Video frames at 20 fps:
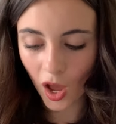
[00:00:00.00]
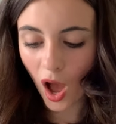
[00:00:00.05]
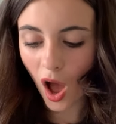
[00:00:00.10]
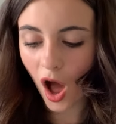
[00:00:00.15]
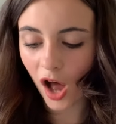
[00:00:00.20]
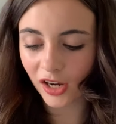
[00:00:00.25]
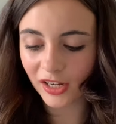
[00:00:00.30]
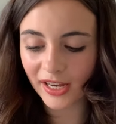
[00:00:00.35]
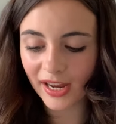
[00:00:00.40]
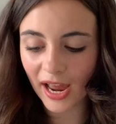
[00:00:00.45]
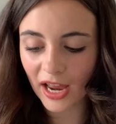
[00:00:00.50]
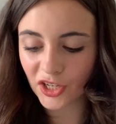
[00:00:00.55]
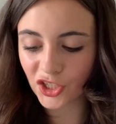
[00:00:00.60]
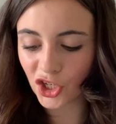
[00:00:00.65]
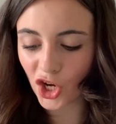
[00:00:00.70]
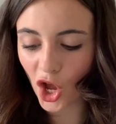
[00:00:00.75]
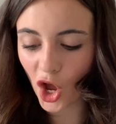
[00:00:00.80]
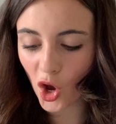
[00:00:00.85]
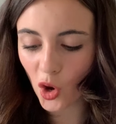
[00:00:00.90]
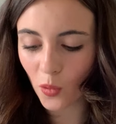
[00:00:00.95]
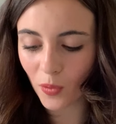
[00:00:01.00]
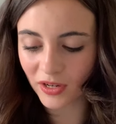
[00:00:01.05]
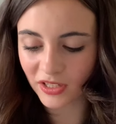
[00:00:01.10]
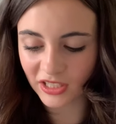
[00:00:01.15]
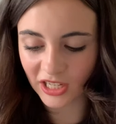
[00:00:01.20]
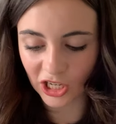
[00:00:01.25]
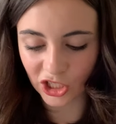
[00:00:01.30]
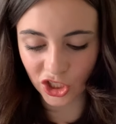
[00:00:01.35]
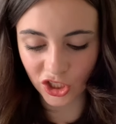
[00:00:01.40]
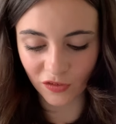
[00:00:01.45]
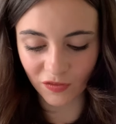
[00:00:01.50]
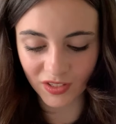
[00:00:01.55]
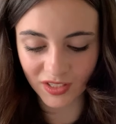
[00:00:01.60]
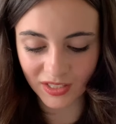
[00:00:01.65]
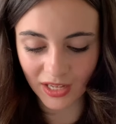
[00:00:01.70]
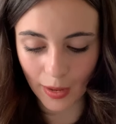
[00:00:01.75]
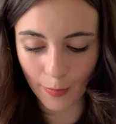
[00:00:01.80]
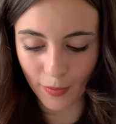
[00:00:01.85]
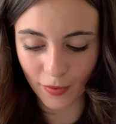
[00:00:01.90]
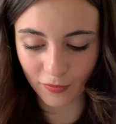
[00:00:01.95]
Holly had no intention of
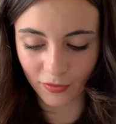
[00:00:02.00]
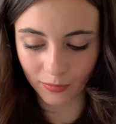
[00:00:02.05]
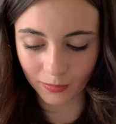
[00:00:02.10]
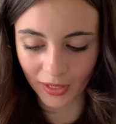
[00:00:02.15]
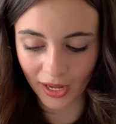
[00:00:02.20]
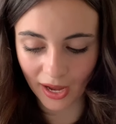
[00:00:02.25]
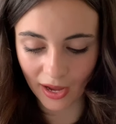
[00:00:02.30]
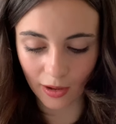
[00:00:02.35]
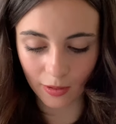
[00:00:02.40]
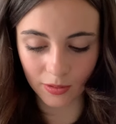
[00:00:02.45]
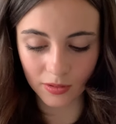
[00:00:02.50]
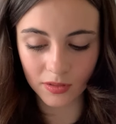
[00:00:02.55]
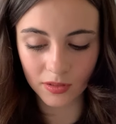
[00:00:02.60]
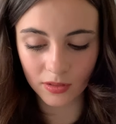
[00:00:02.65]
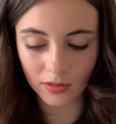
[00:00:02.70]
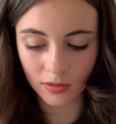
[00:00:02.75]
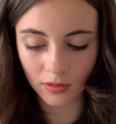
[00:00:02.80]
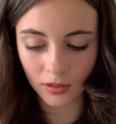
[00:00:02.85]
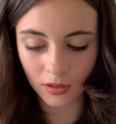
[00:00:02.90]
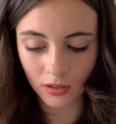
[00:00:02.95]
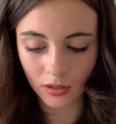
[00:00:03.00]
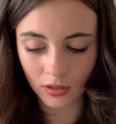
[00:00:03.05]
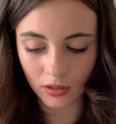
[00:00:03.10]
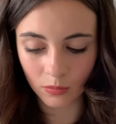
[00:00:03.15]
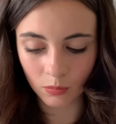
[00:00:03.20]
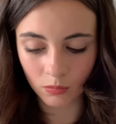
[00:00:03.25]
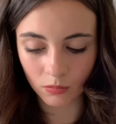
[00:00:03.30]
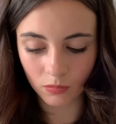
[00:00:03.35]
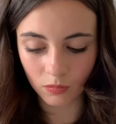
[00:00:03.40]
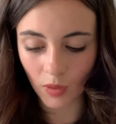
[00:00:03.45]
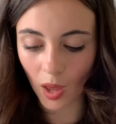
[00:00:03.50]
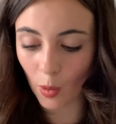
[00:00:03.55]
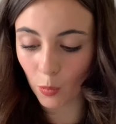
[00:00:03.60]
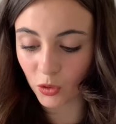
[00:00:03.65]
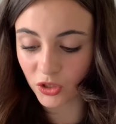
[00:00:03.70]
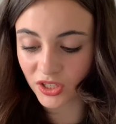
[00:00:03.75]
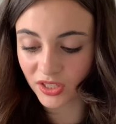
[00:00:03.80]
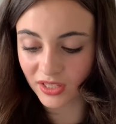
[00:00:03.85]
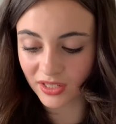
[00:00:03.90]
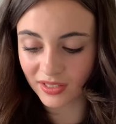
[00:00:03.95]
escaping from the house. That
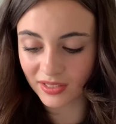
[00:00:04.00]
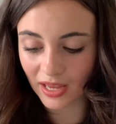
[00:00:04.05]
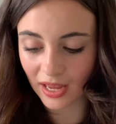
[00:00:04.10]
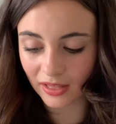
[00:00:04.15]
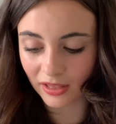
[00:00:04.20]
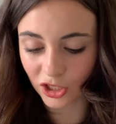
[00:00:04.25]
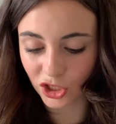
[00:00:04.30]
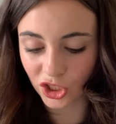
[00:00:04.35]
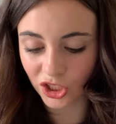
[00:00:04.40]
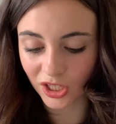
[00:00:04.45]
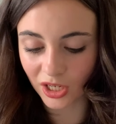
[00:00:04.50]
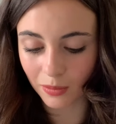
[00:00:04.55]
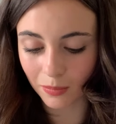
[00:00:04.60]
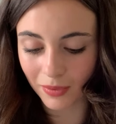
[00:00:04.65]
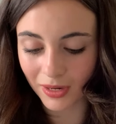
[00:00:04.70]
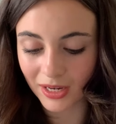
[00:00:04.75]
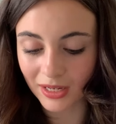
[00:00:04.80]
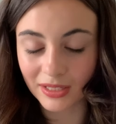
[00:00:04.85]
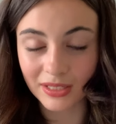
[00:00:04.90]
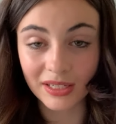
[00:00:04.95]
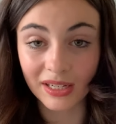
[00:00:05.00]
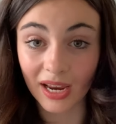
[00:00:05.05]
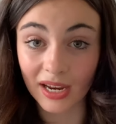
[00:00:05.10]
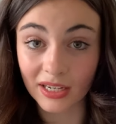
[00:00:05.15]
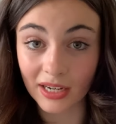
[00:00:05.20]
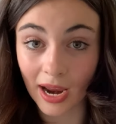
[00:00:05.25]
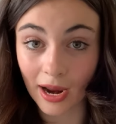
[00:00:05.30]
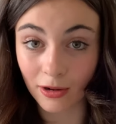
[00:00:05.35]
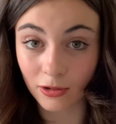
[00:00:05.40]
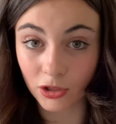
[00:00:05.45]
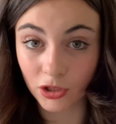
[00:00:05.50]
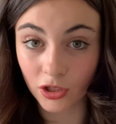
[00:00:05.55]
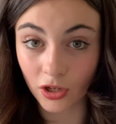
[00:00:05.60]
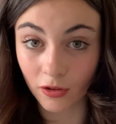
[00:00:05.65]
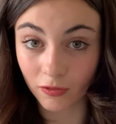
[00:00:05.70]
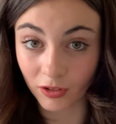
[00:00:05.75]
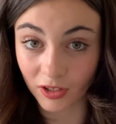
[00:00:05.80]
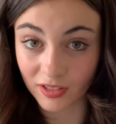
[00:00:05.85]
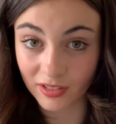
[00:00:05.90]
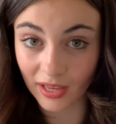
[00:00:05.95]
wasn't to say that she didn't mean to get out
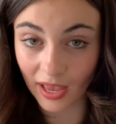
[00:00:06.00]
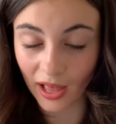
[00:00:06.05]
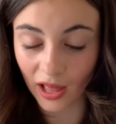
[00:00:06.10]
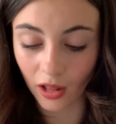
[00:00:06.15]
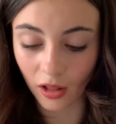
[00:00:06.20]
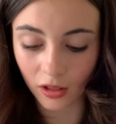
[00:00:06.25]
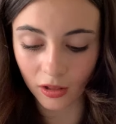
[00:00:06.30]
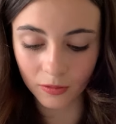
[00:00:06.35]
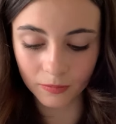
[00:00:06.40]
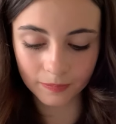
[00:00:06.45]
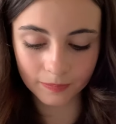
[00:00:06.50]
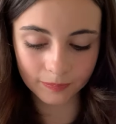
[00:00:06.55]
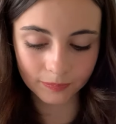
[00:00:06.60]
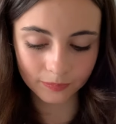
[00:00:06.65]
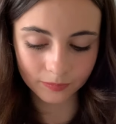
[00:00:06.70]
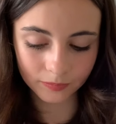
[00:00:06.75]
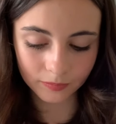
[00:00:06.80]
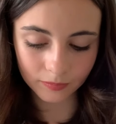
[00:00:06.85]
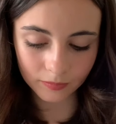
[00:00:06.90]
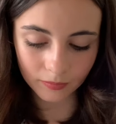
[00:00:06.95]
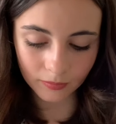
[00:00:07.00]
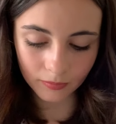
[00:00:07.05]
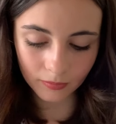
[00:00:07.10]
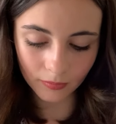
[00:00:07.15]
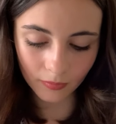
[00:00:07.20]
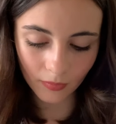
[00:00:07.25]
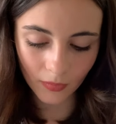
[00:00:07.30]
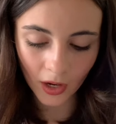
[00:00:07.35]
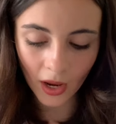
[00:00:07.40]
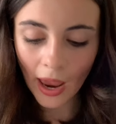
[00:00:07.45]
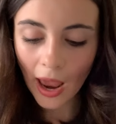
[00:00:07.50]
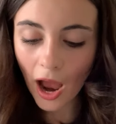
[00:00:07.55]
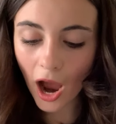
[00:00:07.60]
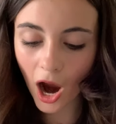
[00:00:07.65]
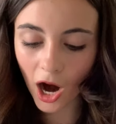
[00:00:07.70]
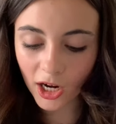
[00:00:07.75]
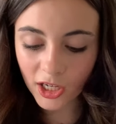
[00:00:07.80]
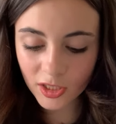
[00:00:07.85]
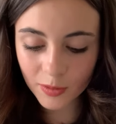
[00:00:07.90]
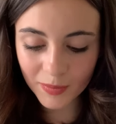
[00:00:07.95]
of her cell.
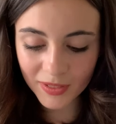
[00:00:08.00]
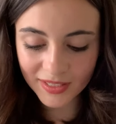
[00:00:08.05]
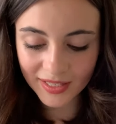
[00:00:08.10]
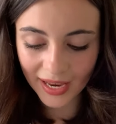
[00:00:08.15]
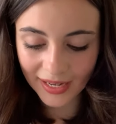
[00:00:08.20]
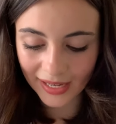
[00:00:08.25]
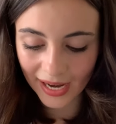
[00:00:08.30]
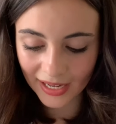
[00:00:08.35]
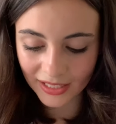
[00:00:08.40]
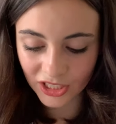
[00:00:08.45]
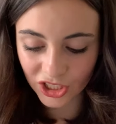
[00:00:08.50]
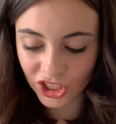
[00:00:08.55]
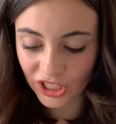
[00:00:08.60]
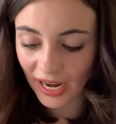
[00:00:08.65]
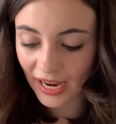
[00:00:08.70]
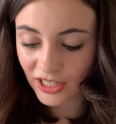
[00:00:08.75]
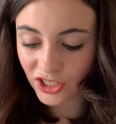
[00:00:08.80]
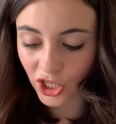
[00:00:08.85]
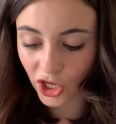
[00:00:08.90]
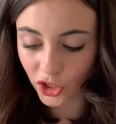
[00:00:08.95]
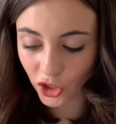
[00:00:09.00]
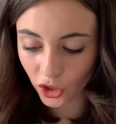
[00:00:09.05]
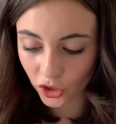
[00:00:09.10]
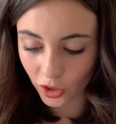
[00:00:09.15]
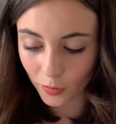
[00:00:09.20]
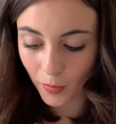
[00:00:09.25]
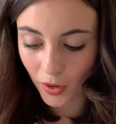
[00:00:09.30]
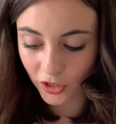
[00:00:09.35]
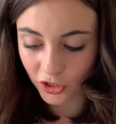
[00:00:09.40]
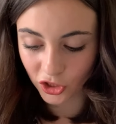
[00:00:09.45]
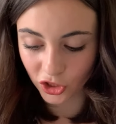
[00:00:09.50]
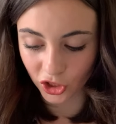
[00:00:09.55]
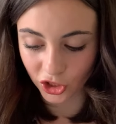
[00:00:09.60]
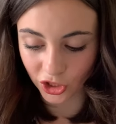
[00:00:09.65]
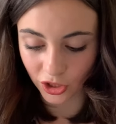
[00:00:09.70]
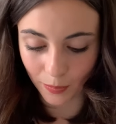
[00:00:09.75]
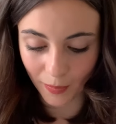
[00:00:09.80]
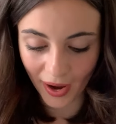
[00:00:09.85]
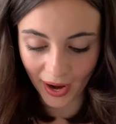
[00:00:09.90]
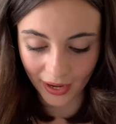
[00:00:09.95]
Artemis had added yet another monitor
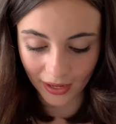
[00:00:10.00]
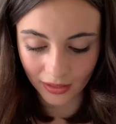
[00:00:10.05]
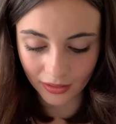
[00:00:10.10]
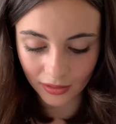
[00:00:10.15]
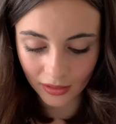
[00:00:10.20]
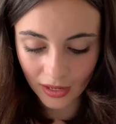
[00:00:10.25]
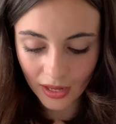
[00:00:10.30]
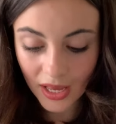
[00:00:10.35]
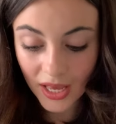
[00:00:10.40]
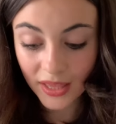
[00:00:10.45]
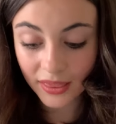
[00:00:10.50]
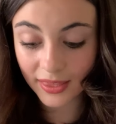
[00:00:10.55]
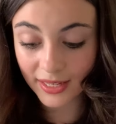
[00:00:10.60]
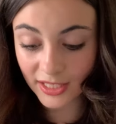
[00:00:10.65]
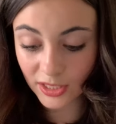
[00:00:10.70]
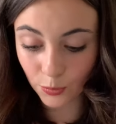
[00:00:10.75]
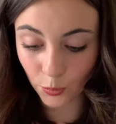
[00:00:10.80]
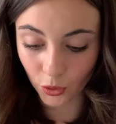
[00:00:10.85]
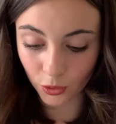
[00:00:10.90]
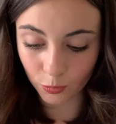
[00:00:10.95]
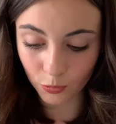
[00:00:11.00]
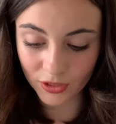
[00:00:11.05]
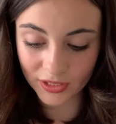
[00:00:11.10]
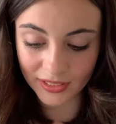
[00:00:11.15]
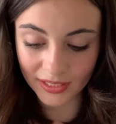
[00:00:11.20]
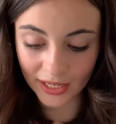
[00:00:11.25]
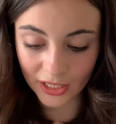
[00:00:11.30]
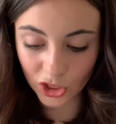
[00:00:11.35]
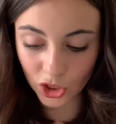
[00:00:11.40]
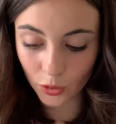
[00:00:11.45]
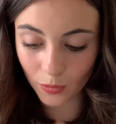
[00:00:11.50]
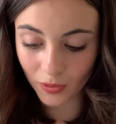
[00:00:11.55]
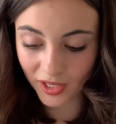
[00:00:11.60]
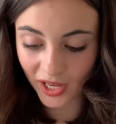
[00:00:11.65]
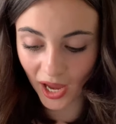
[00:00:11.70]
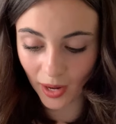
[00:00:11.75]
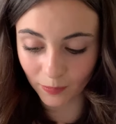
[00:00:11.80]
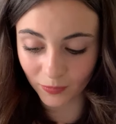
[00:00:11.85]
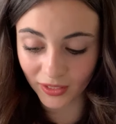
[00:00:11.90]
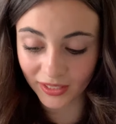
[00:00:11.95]
to the bank. This one was linked to a
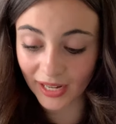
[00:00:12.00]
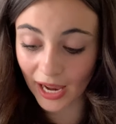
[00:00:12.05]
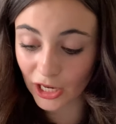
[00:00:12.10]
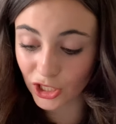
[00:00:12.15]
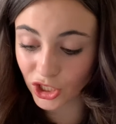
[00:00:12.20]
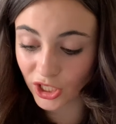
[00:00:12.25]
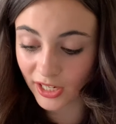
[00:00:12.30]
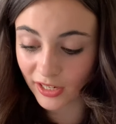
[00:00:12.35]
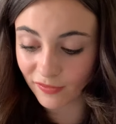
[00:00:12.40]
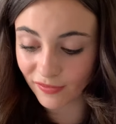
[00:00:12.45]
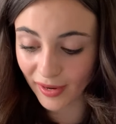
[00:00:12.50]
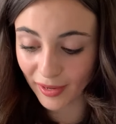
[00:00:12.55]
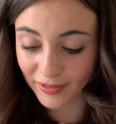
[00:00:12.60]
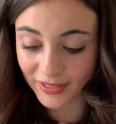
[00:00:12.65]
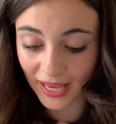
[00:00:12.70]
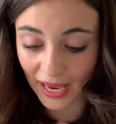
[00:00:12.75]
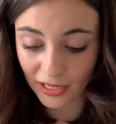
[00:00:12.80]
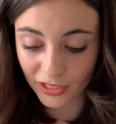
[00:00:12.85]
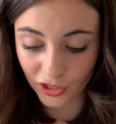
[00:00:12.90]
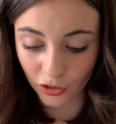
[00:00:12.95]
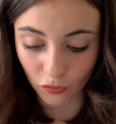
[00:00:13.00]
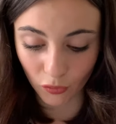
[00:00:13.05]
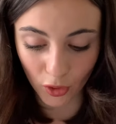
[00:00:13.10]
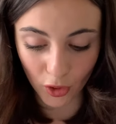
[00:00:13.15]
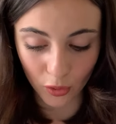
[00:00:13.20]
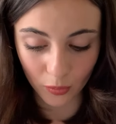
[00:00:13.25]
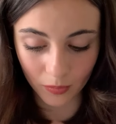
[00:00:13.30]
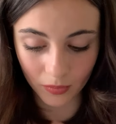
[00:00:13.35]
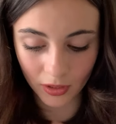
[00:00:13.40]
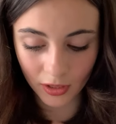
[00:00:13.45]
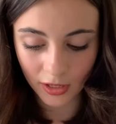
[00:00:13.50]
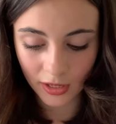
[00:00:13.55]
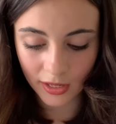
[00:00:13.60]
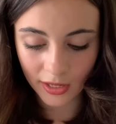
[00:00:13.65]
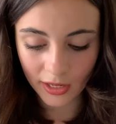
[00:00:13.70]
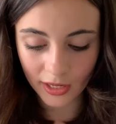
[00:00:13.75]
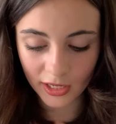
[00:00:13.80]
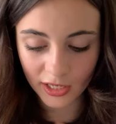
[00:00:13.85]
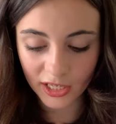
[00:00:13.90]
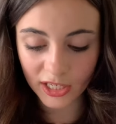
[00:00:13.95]
camera in Angeline Fowl's attic room.
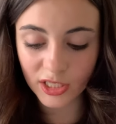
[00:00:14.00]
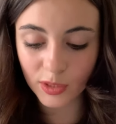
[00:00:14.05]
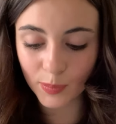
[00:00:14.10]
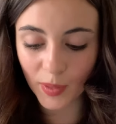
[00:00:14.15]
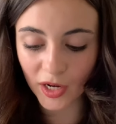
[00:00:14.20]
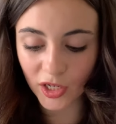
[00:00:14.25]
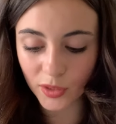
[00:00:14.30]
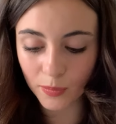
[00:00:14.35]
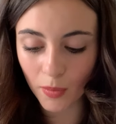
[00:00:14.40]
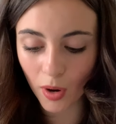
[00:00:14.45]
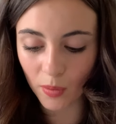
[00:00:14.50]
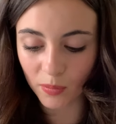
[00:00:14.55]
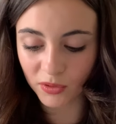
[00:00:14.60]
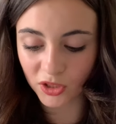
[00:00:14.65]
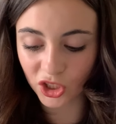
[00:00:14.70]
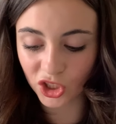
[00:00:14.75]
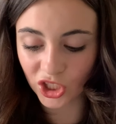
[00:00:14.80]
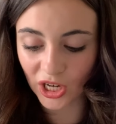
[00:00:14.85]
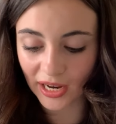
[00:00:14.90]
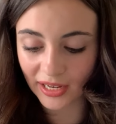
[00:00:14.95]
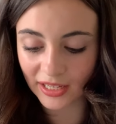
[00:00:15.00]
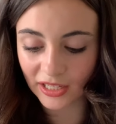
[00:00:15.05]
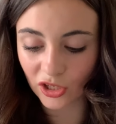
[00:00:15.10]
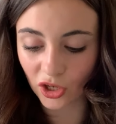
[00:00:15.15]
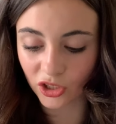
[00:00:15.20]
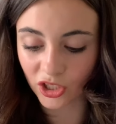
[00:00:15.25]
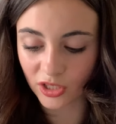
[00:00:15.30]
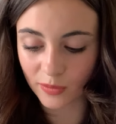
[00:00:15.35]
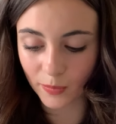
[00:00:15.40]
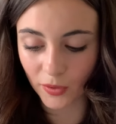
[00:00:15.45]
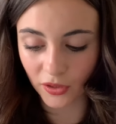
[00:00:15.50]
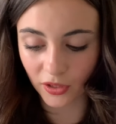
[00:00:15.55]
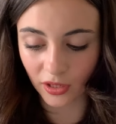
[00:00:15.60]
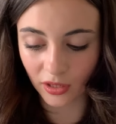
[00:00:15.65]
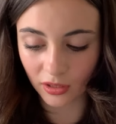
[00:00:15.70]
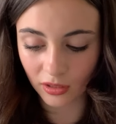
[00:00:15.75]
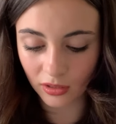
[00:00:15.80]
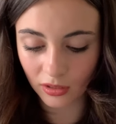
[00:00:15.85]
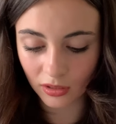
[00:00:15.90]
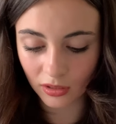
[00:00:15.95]
He spared a moment to check in on his mother.